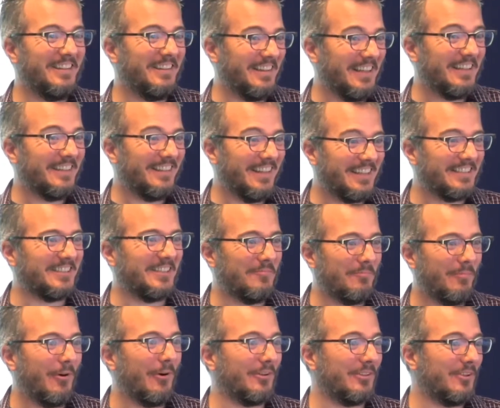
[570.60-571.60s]
that, that's
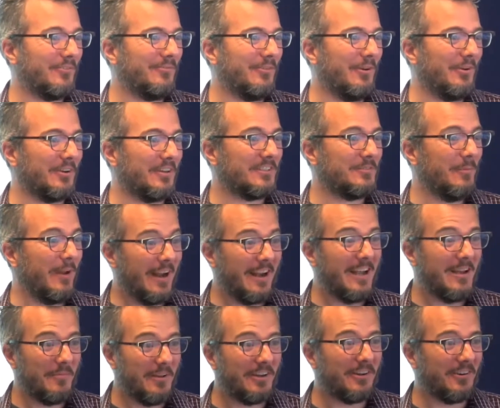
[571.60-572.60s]
in part the focus. But I
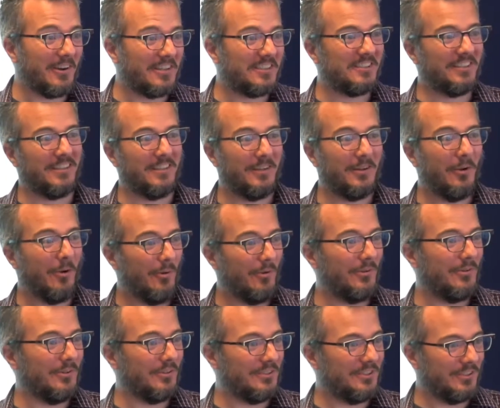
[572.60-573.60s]
am interested in
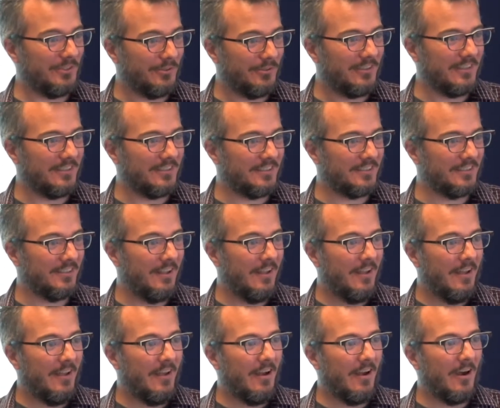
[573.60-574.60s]
older students,
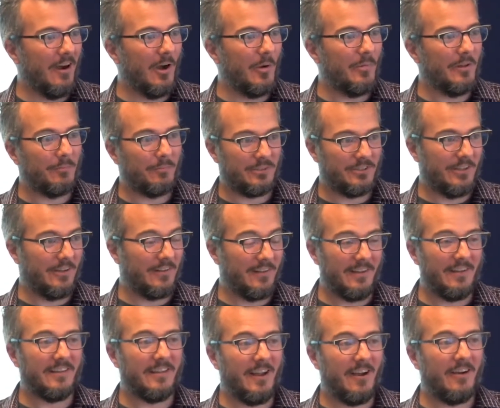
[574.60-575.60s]
um, and
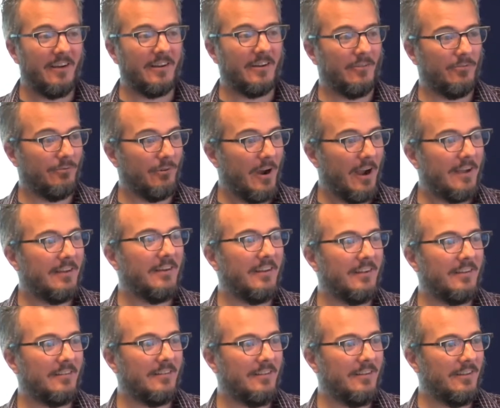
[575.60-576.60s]
particularly in the area of
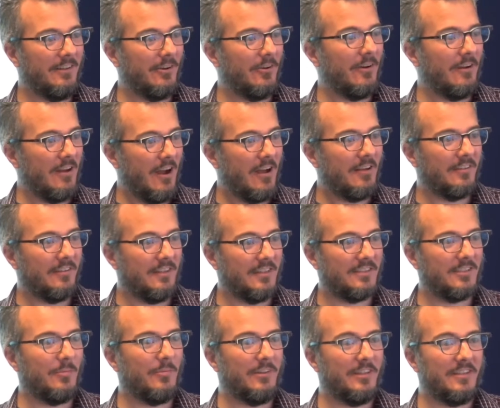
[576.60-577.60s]
writing. You know, I, I
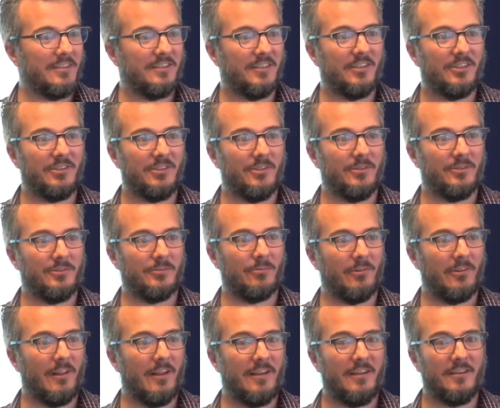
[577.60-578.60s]
think some of these issues
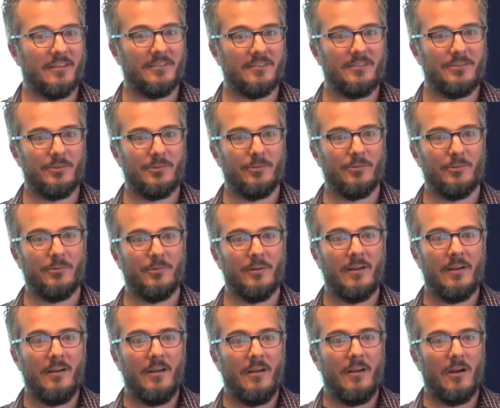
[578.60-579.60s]
related
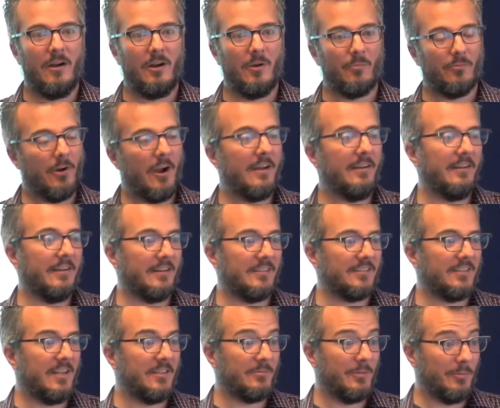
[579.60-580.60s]
to um, writing
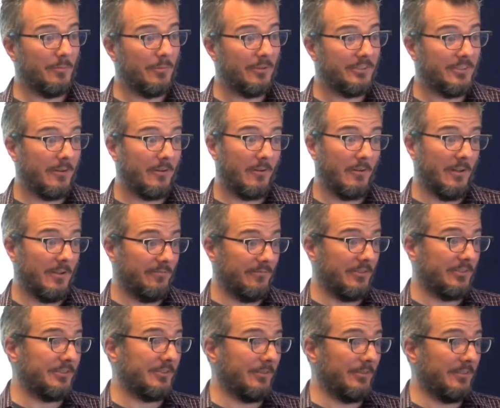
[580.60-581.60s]
assessment, particularly
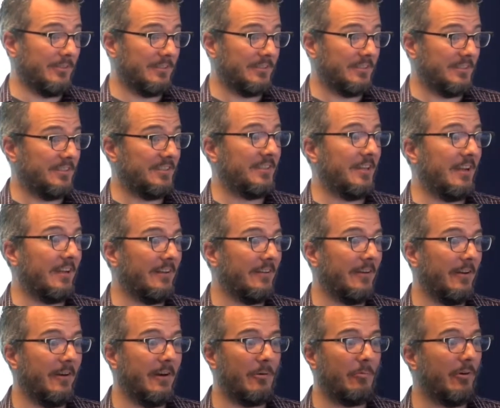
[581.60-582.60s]
for students in
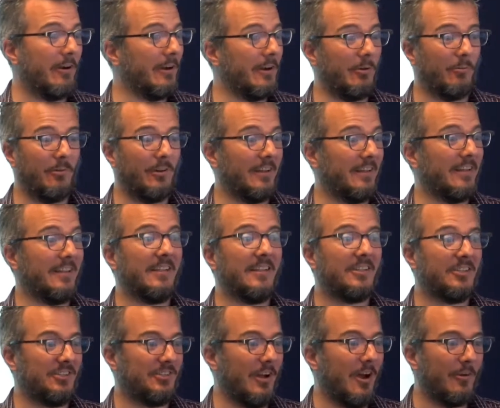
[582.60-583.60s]
secondary, where it really
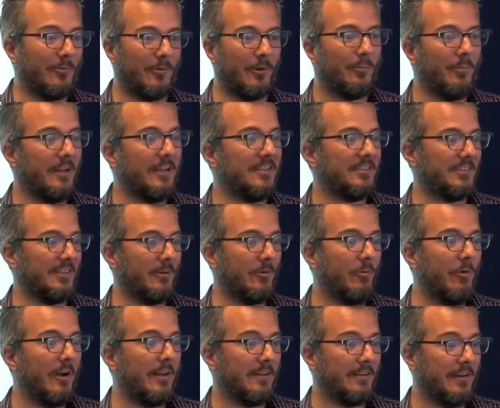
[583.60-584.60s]
is genre-based and
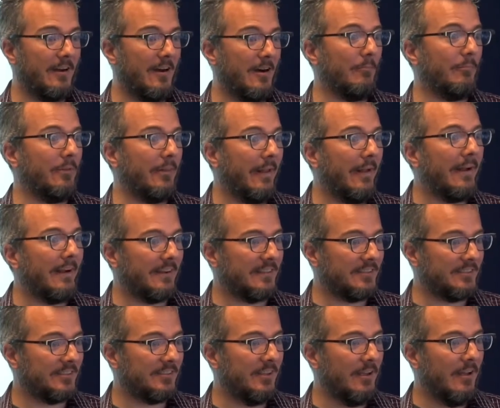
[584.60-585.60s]
quite
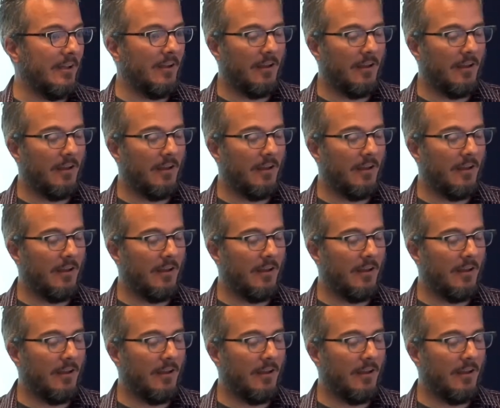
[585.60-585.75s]
complex,